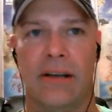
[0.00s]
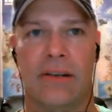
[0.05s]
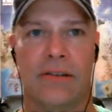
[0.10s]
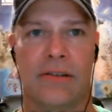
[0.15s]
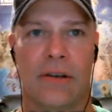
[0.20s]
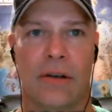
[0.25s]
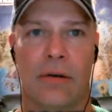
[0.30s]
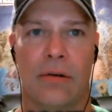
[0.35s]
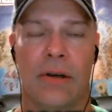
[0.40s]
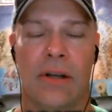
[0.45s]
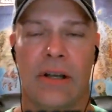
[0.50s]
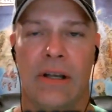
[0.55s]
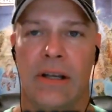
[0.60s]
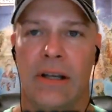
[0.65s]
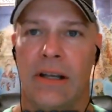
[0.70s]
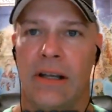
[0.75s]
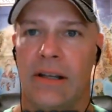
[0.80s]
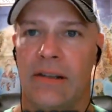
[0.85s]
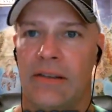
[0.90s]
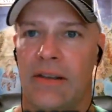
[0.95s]
So
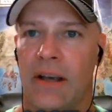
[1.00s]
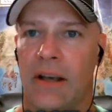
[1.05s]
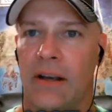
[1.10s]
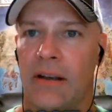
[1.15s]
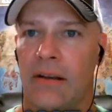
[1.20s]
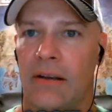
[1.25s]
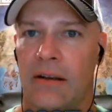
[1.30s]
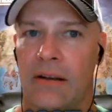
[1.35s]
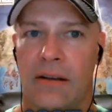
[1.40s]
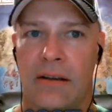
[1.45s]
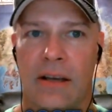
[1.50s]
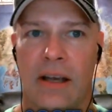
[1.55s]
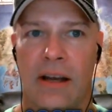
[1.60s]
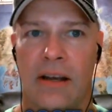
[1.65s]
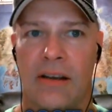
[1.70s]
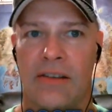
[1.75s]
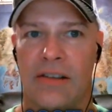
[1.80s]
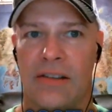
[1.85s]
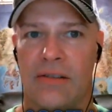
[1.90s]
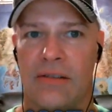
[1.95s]
it's kind of
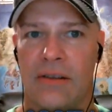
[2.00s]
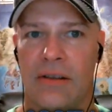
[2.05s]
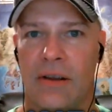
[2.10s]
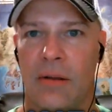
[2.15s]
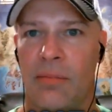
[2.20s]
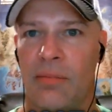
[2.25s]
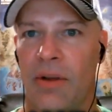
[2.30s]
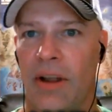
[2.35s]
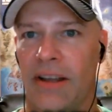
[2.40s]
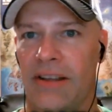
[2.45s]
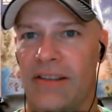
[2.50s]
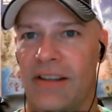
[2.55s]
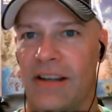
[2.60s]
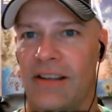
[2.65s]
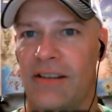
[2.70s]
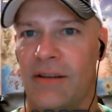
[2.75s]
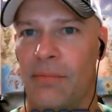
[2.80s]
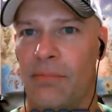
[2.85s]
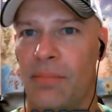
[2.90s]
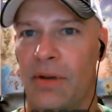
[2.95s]
just, like I said,
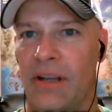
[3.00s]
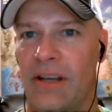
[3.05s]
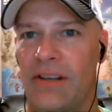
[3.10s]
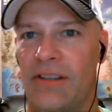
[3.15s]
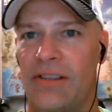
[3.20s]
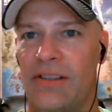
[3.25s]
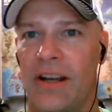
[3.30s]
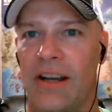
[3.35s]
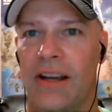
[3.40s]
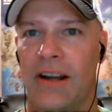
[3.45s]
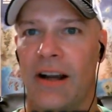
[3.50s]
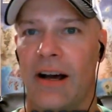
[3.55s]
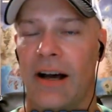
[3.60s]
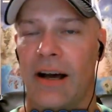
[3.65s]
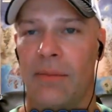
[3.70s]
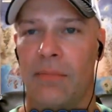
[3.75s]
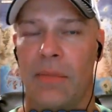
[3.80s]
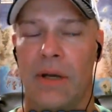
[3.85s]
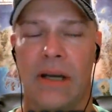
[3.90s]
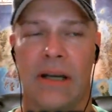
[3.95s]
it's a big, giant,
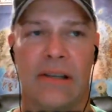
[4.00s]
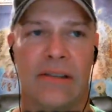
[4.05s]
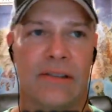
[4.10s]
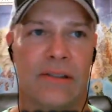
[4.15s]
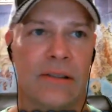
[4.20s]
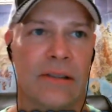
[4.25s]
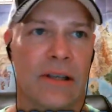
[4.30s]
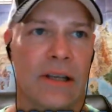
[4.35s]
hot mess.